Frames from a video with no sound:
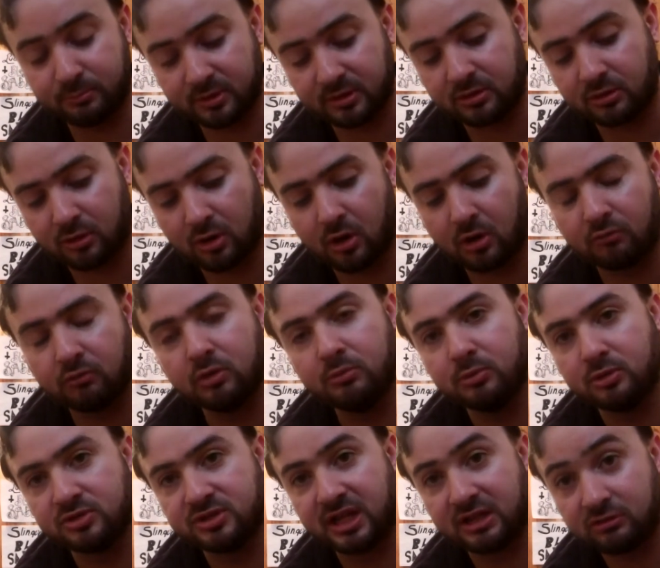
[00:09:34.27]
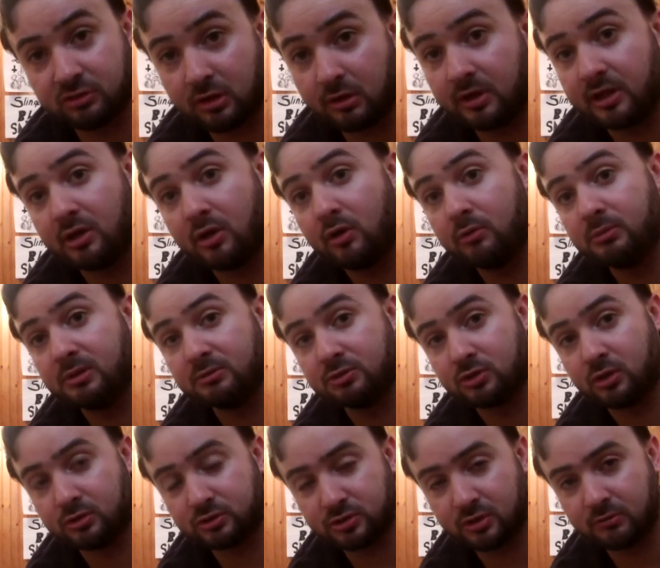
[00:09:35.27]
but there are rumors that Tony Iommi was
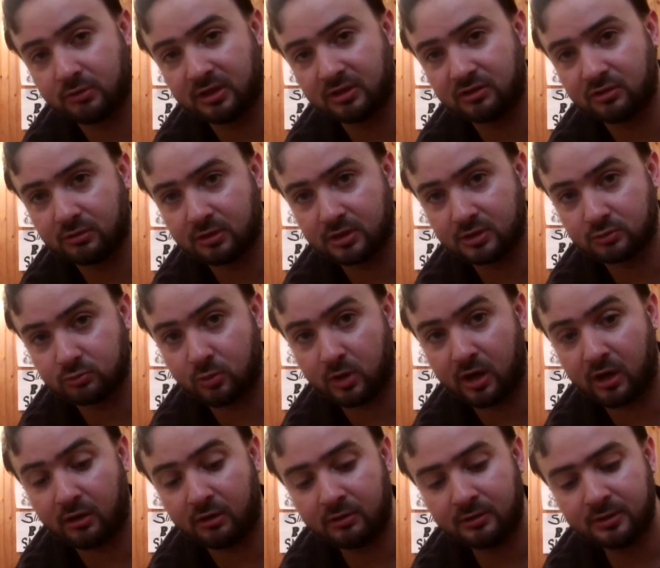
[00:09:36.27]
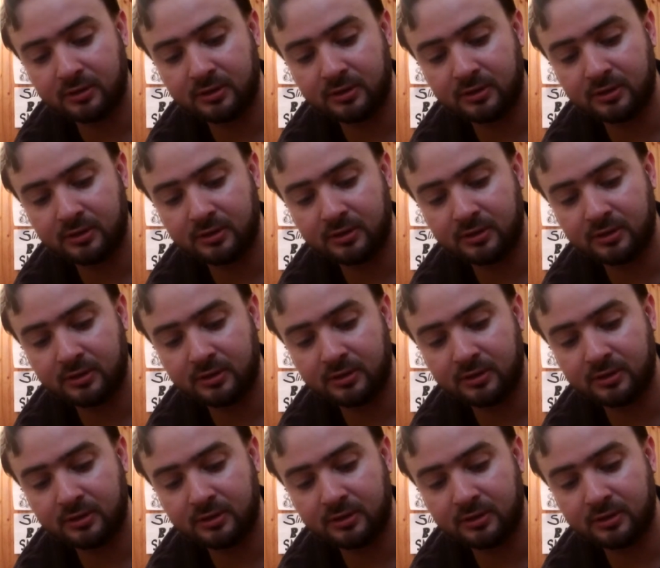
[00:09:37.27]
also into it as well.